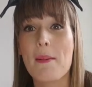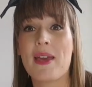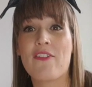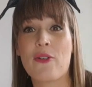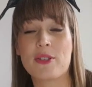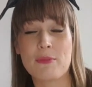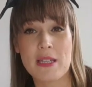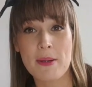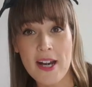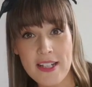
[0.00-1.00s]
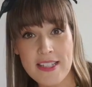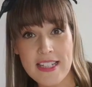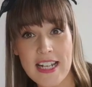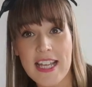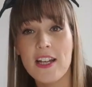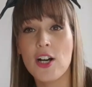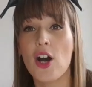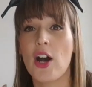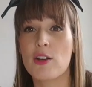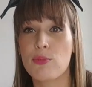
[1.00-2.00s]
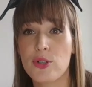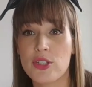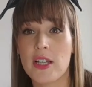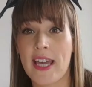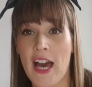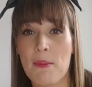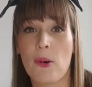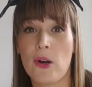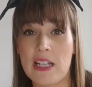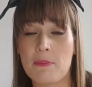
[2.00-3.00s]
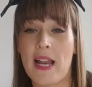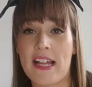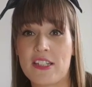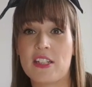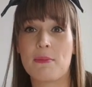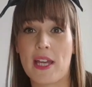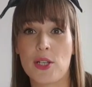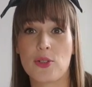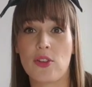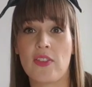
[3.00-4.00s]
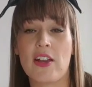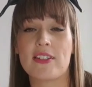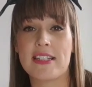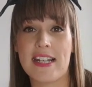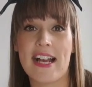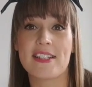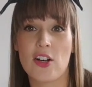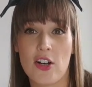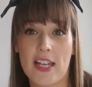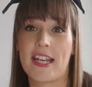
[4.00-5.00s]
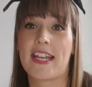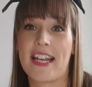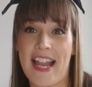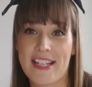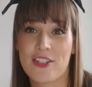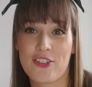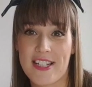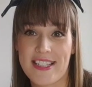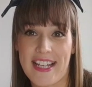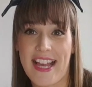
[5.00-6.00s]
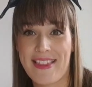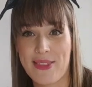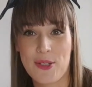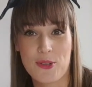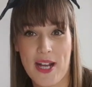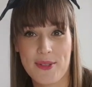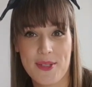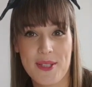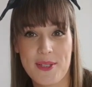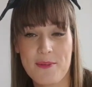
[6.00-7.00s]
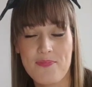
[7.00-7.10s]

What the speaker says: But if it was me personally, I would get a poly blend to make sure that there is less ironing, less creasing in those trousers.